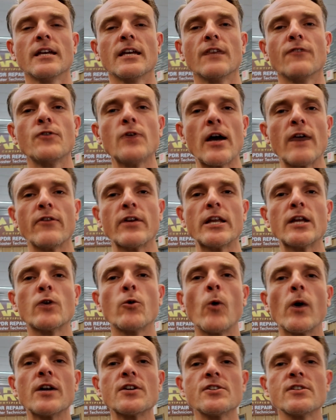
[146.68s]
If you have any
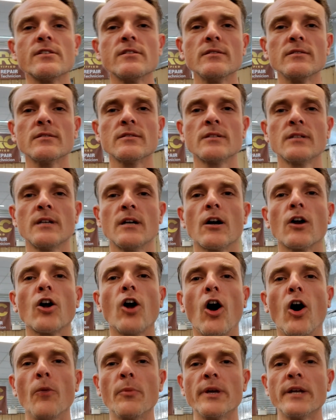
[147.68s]
questions,
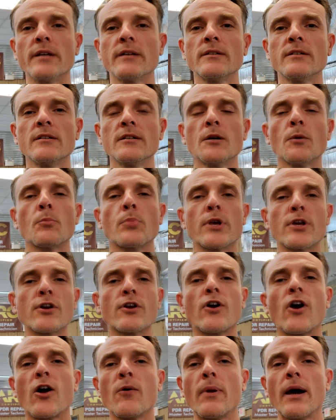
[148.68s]
call me. Bring
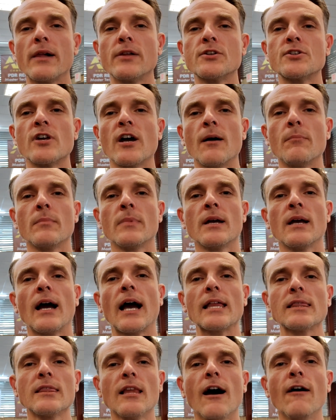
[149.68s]
your car by the shop.
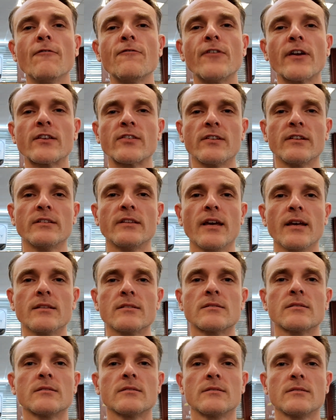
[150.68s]
I love fixing
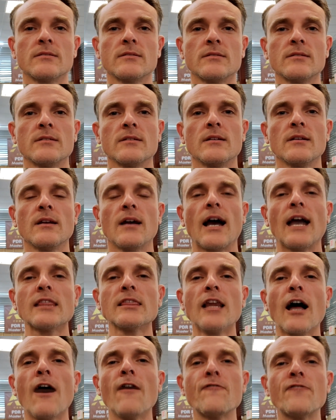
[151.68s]
dents. I
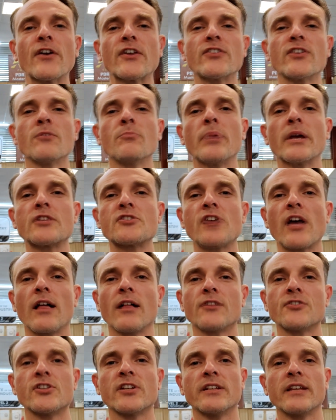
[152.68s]
love fixing big
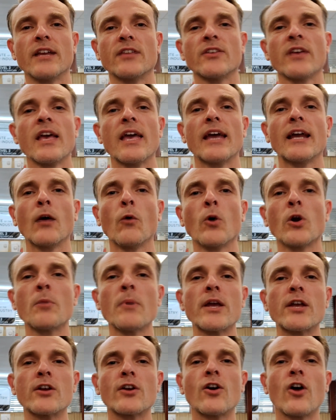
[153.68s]
challenging dents, and I want to
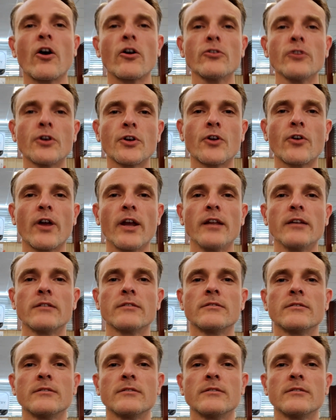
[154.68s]
make your car look great.